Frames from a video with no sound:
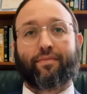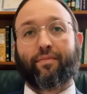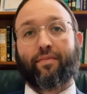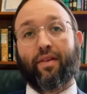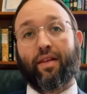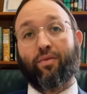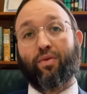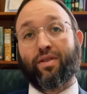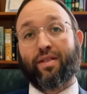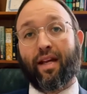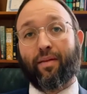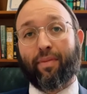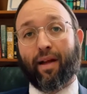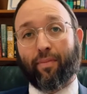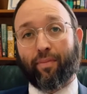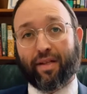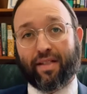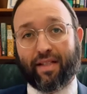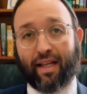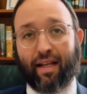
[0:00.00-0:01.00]
It was done by
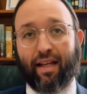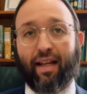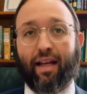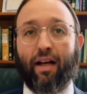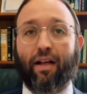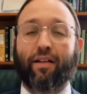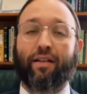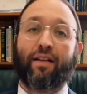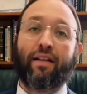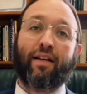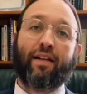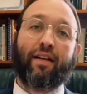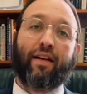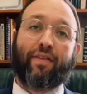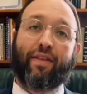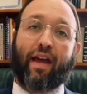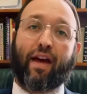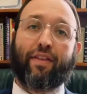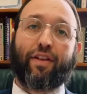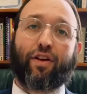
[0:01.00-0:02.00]
Bezalel,
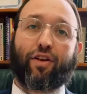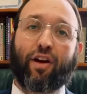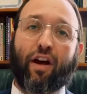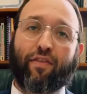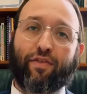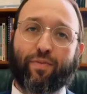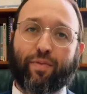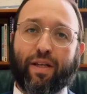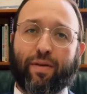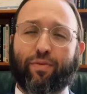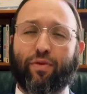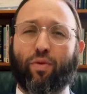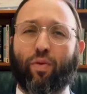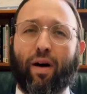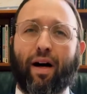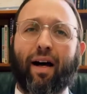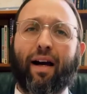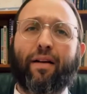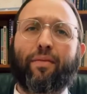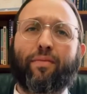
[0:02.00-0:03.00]
the other craftspeople.
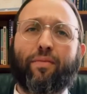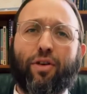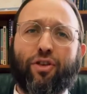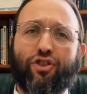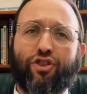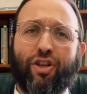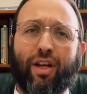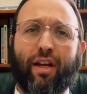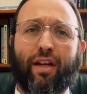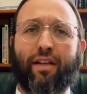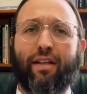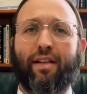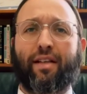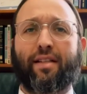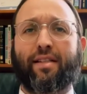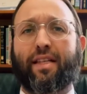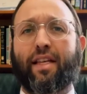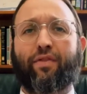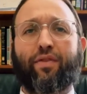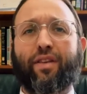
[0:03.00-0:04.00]
Why Moshe
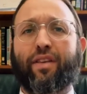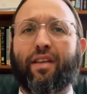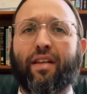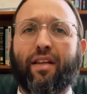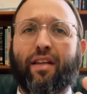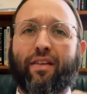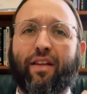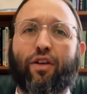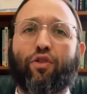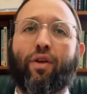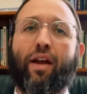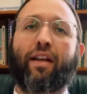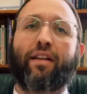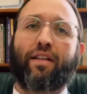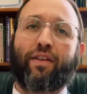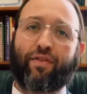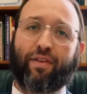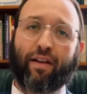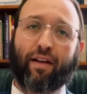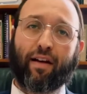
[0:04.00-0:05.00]
is given the credit,
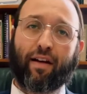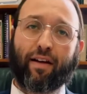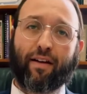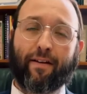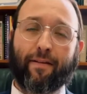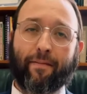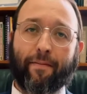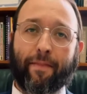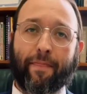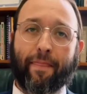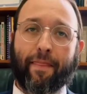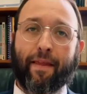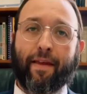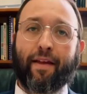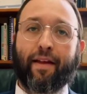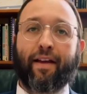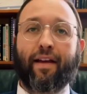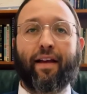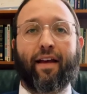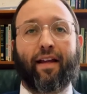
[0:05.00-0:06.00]
if you like?
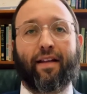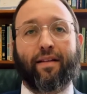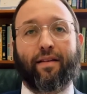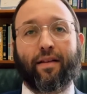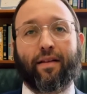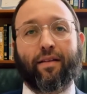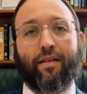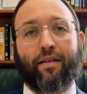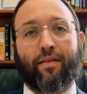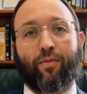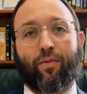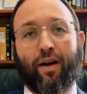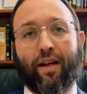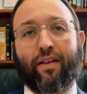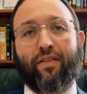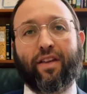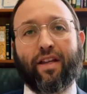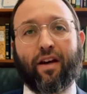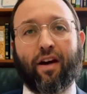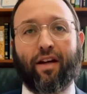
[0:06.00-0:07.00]
And one
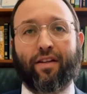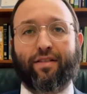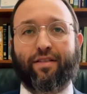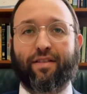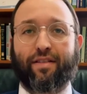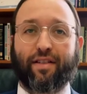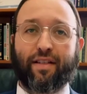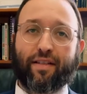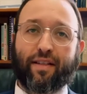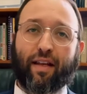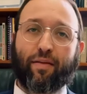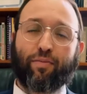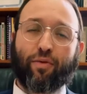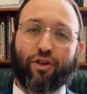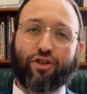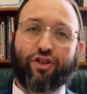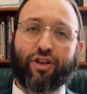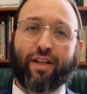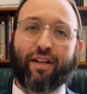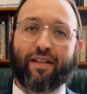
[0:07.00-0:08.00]
of the answers is that
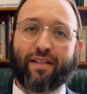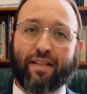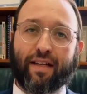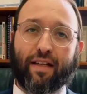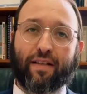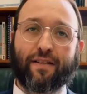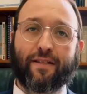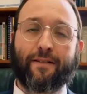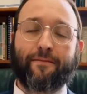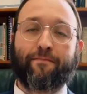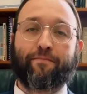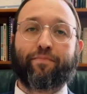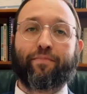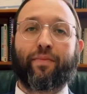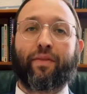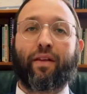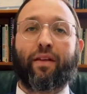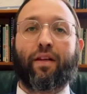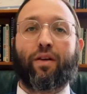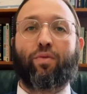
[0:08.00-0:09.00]
Moshe, in a sense,
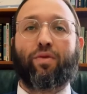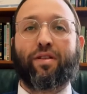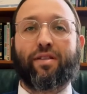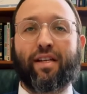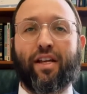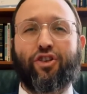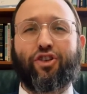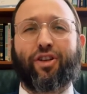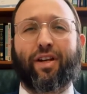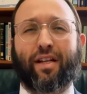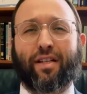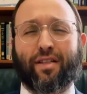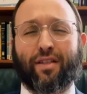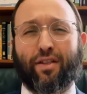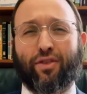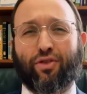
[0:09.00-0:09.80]
was teaching us the